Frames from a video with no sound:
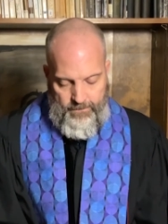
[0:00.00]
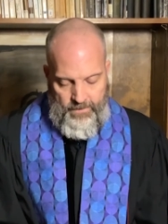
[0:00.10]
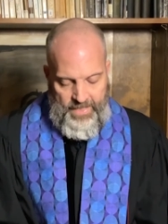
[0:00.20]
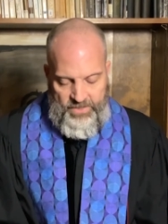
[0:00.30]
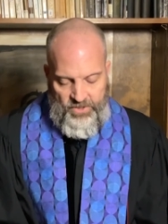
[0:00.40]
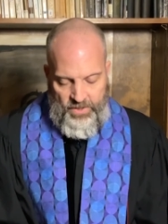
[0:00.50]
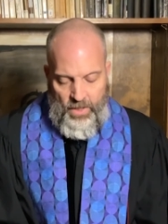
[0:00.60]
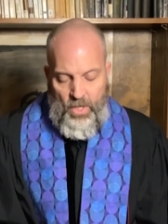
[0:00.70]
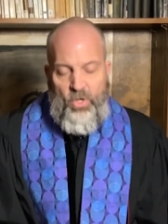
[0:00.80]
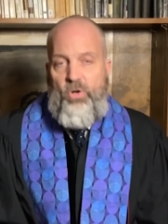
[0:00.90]
It's the
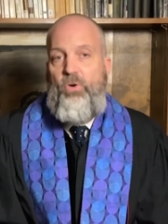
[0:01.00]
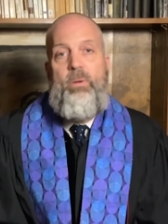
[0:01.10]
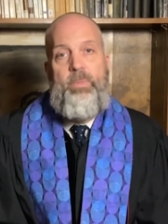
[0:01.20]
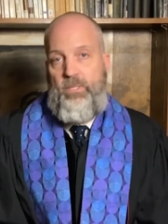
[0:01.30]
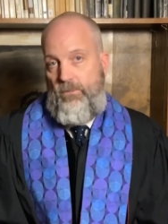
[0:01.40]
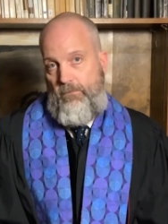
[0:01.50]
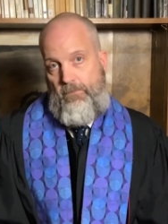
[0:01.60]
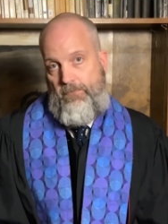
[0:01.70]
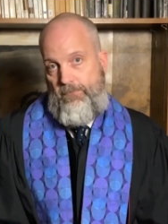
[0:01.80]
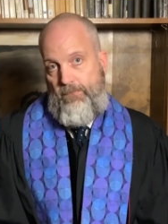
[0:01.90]
criminal
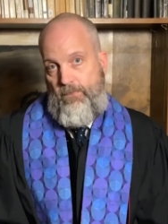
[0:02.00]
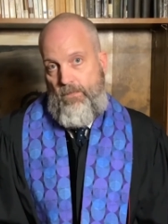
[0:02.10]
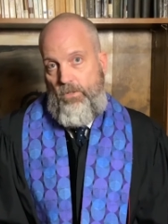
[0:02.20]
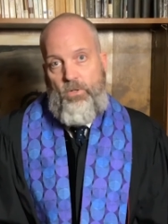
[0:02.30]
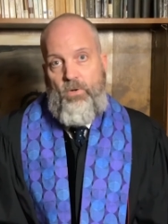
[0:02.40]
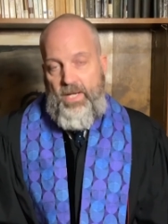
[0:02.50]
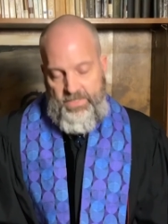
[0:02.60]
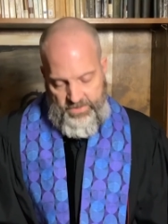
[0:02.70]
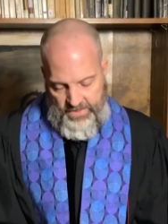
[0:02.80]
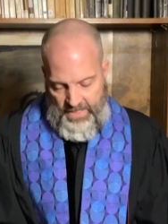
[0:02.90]

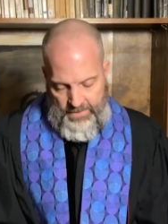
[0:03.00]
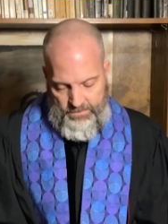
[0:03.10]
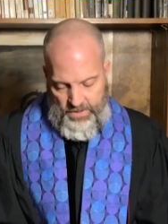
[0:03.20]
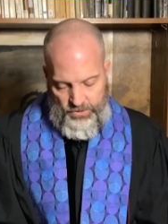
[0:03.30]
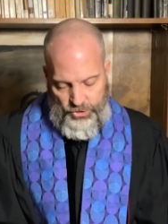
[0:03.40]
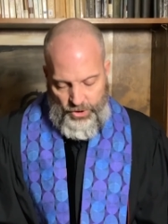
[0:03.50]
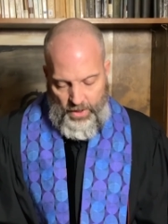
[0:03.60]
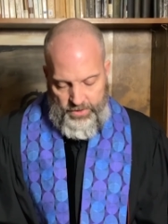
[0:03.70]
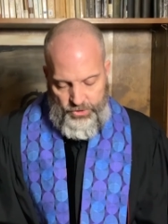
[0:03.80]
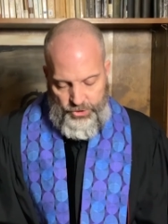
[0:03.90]
Christ came to
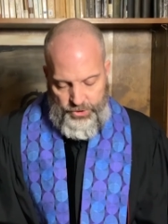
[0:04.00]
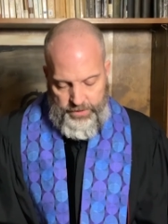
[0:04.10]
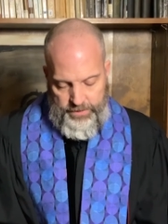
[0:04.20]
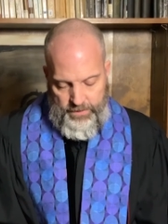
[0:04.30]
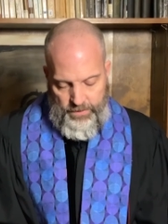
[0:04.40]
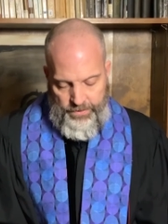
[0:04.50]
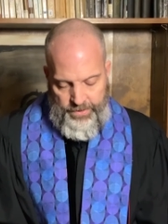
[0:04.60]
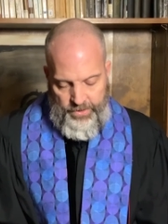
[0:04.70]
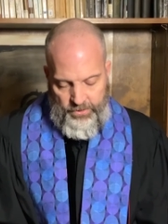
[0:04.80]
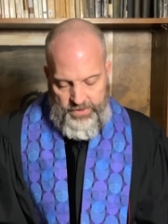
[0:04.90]
judge.
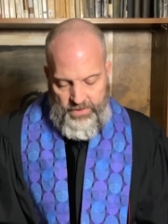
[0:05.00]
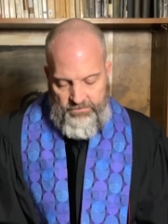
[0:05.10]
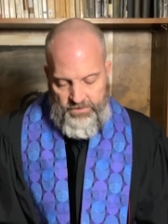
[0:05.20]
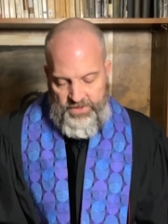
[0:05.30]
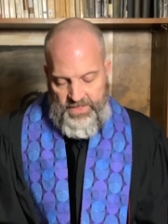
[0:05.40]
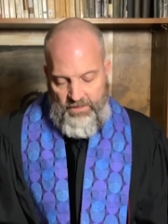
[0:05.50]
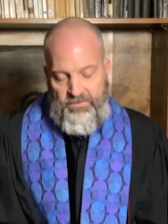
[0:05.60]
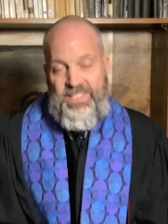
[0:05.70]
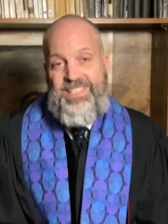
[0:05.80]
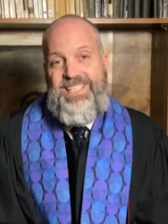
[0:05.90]
Your sinful
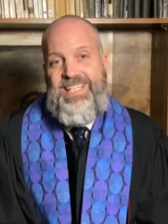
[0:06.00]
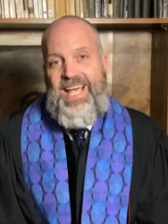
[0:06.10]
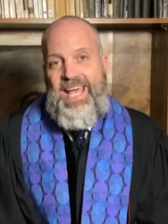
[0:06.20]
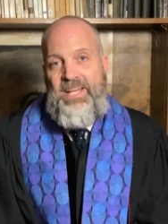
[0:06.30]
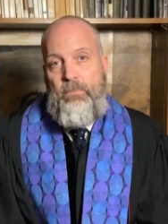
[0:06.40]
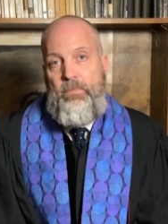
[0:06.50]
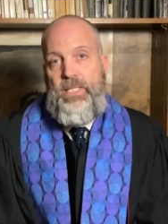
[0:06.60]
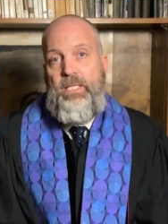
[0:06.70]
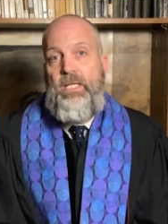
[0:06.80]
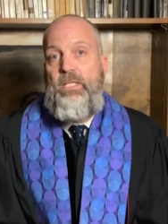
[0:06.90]
self is the
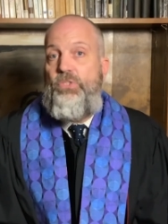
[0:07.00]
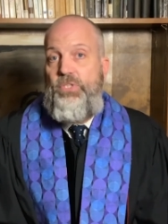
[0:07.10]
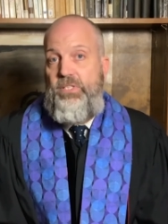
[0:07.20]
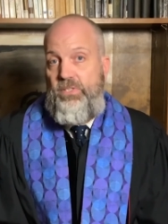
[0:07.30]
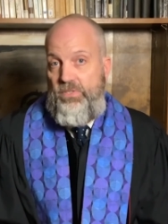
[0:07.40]
enemy Jesus